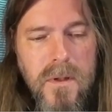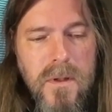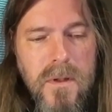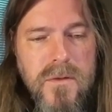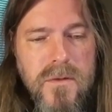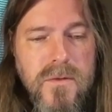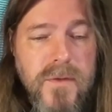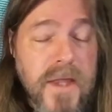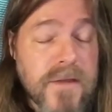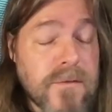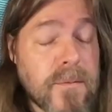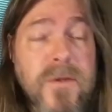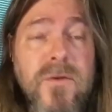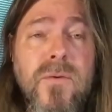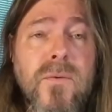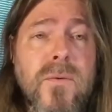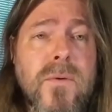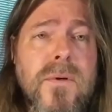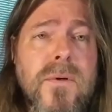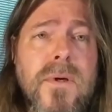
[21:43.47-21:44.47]
So that's my
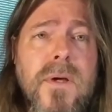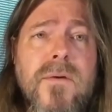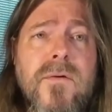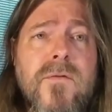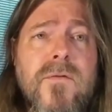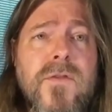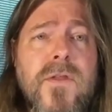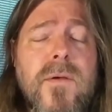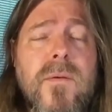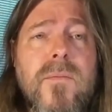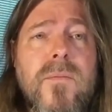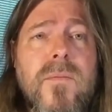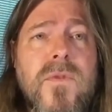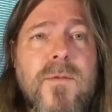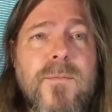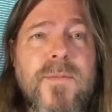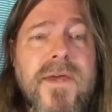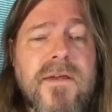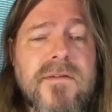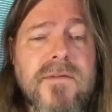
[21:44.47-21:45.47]
tour of the
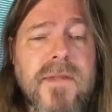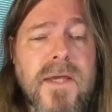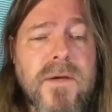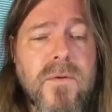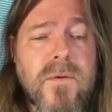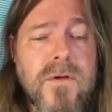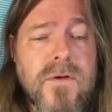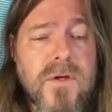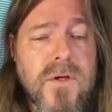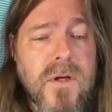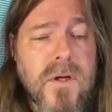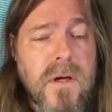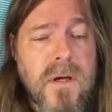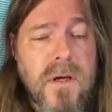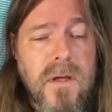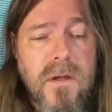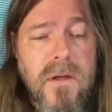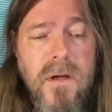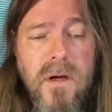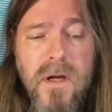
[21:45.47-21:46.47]
BS language.
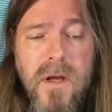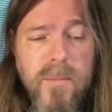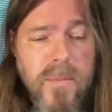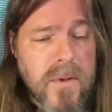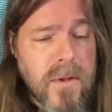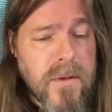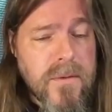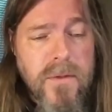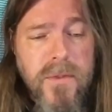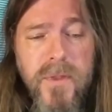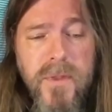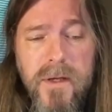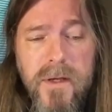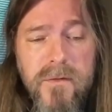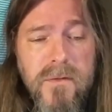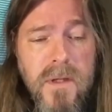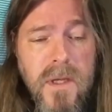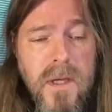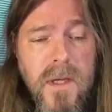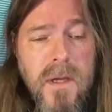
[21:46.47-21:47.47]
A couple other
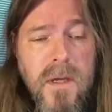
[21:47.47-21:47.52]
things.